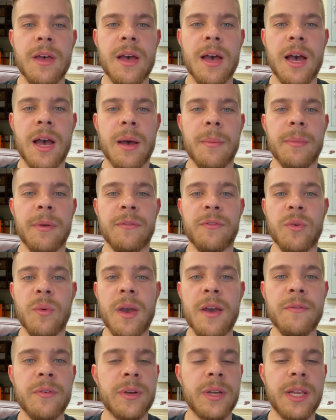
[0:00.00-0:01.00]
Um, if you
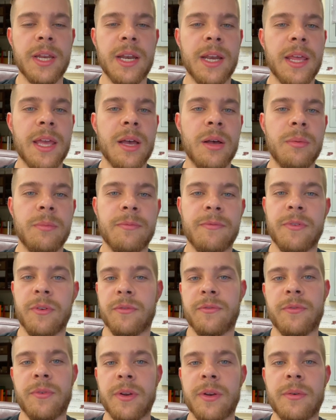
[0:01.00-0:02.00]
ever need any help, feel
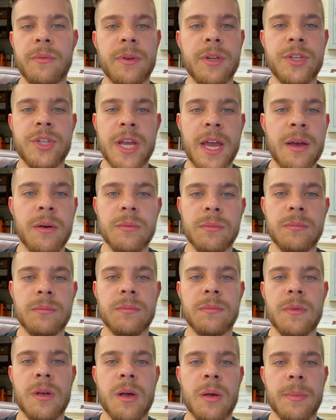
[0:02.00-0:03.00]
free to reach out.
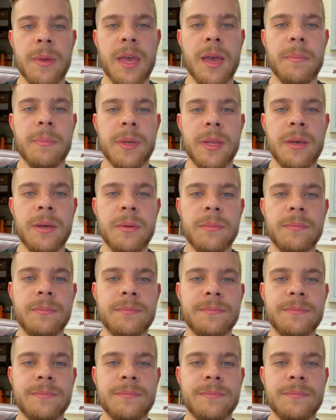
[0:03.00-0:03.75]
I'll be happy to help.